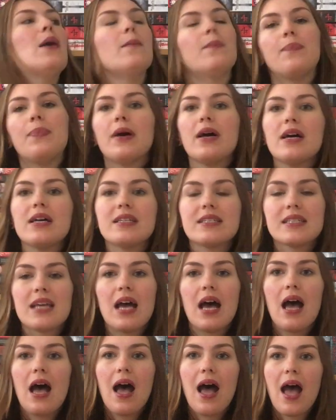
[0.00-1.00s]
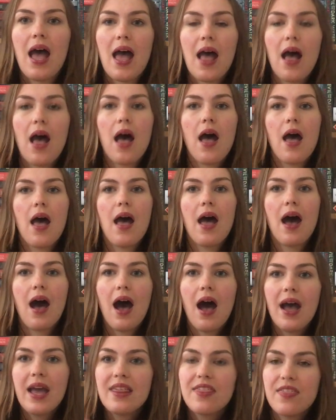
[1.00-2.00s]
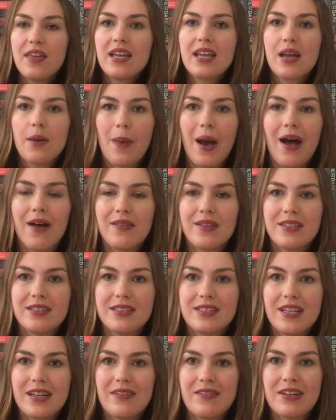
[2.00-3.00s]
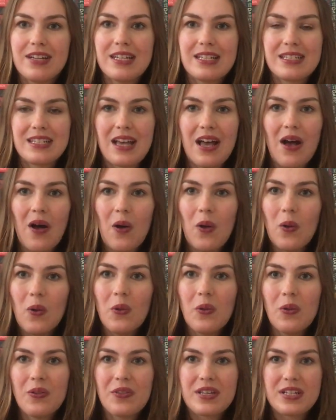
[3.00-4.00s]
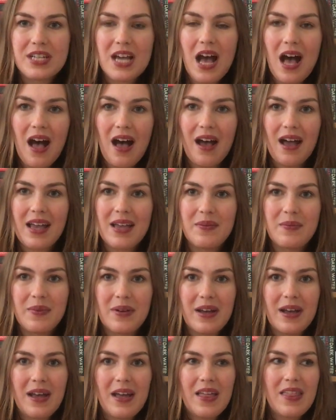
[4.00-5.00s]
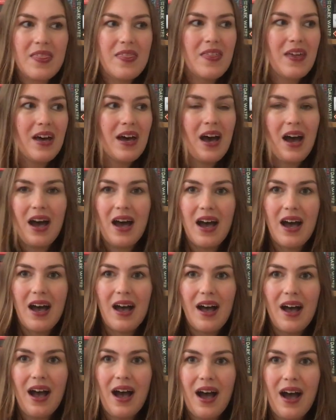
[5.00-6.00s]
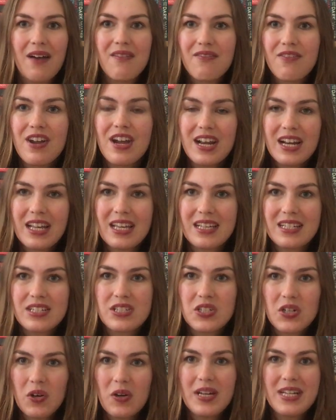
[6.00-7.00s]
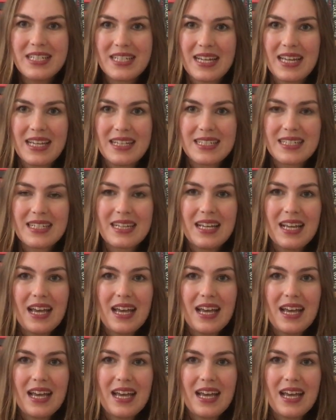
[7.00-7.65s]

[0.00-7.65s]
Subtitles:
But I think about this series all the time, that I really enjoyed it.